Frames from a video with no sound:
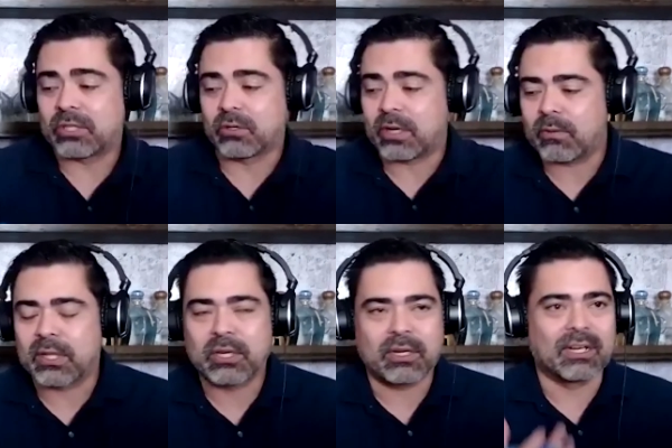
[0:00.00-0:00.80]
turned out
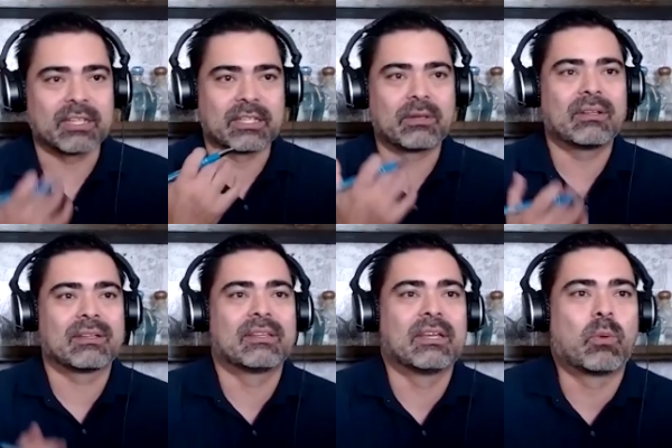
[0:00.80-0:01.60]
really good, and it
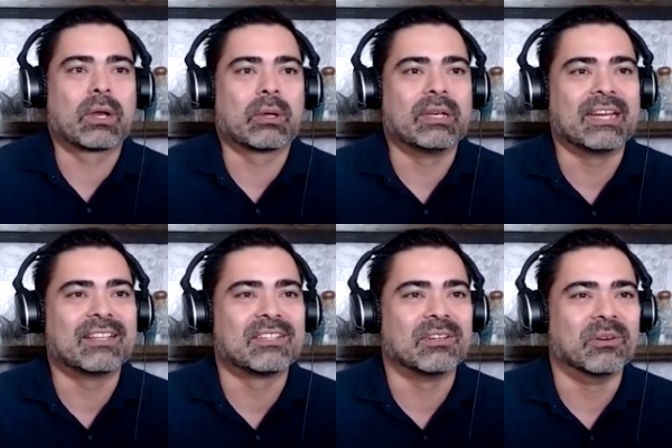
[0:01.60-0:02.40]
did did what it
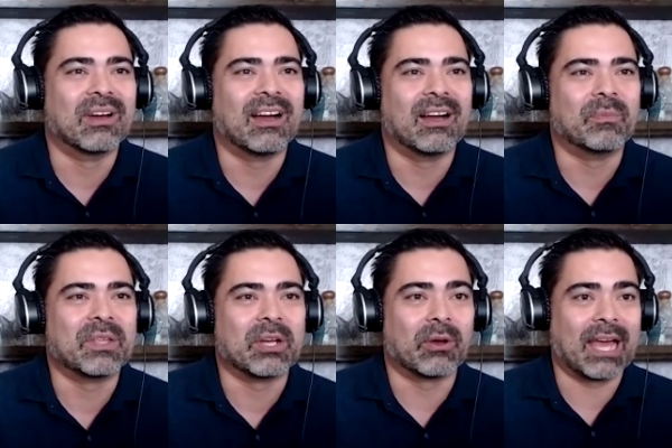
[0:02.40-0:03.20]
needed to. Um,
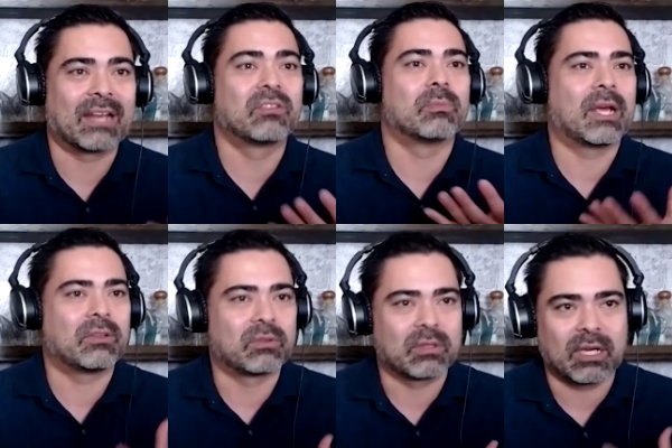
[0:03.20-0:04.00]
you know, added some
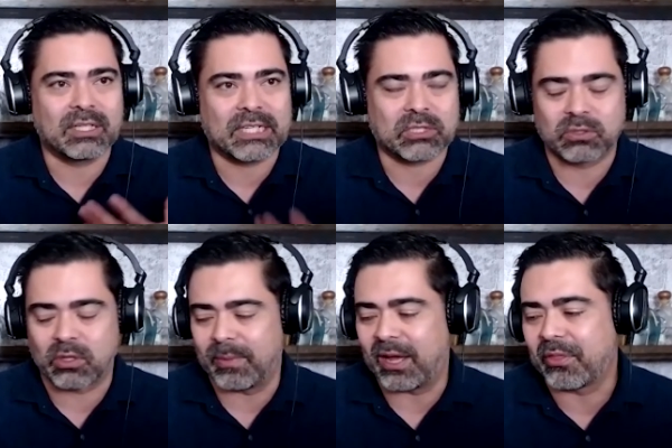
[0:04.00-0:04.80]
nice uh, texture to
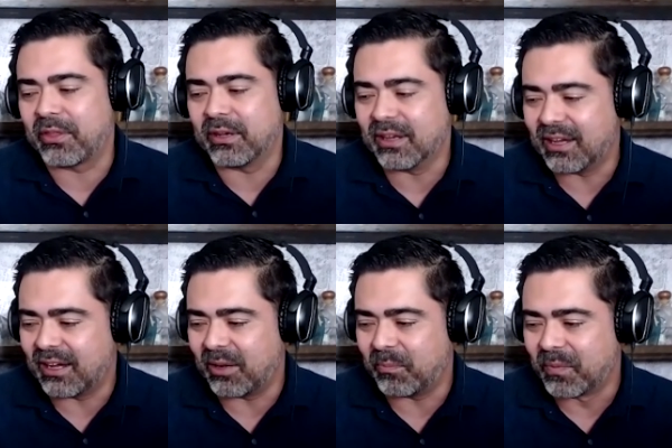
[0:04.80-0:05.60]
the mouth, and
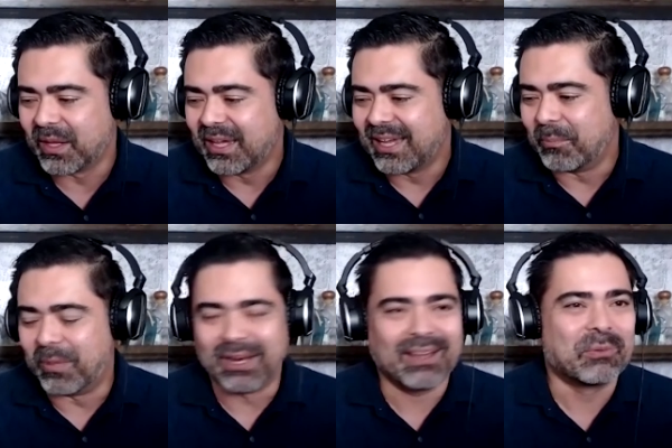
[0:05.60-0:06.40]
um,
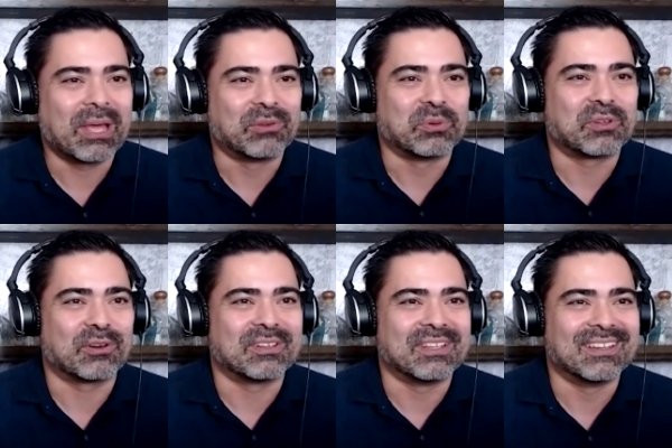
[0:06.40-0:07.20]
but uh, as we
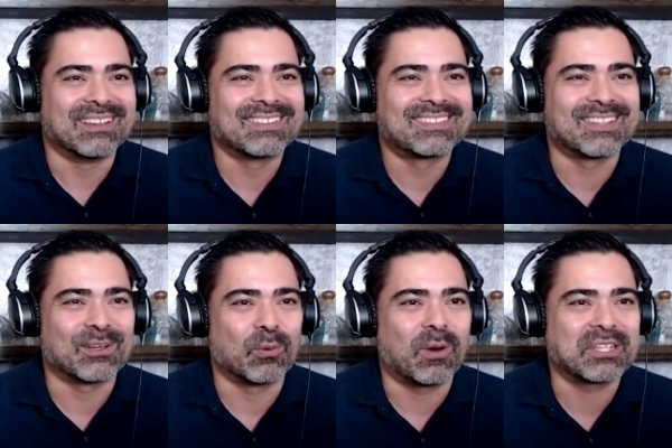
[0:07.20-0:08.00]
started to sit there
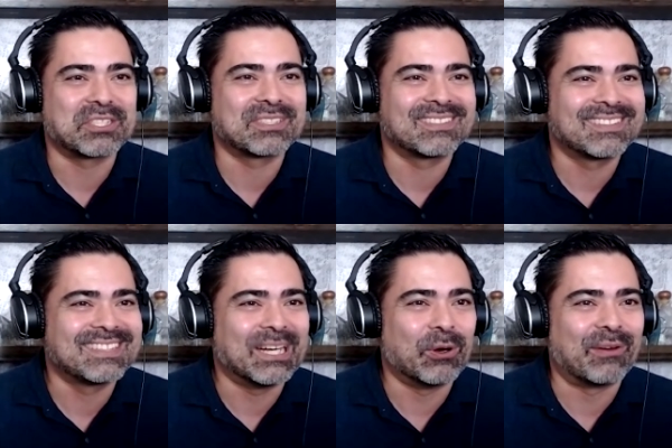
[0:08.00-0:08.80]
and watch,
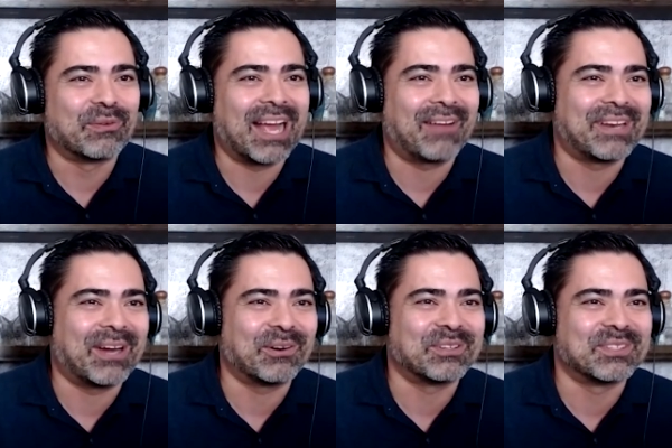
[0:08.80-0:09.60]
you know, over half an
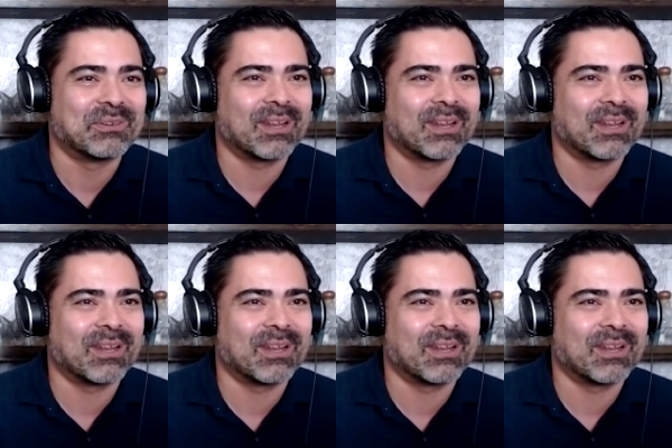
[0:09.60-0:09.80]
hour or so, we're